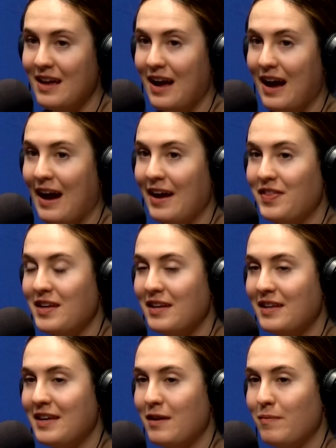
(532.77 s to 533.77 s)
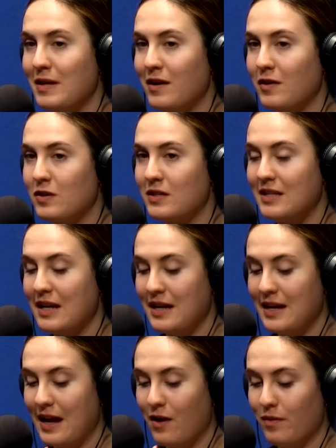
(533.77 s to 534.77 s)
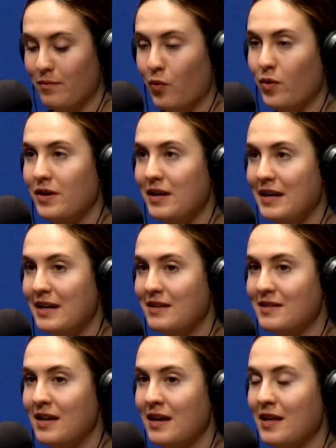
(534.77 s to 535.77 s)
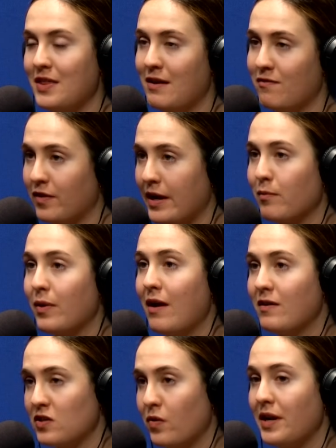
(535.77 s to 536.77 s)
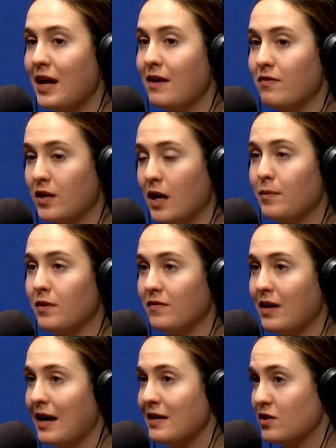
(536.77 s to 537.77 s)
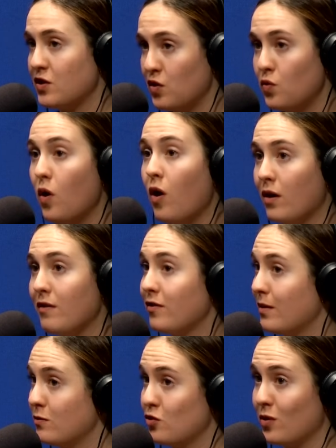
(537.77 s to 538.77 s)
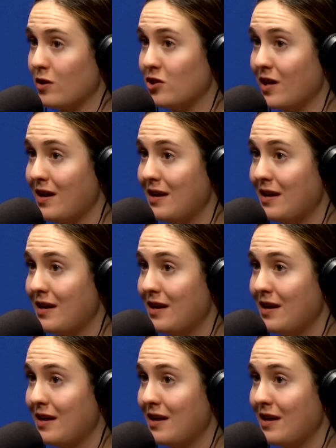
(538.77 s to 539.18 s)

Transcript: I think it can't be understated how important it is that Fran Brown is going to have a couple of guys who are from Georgia.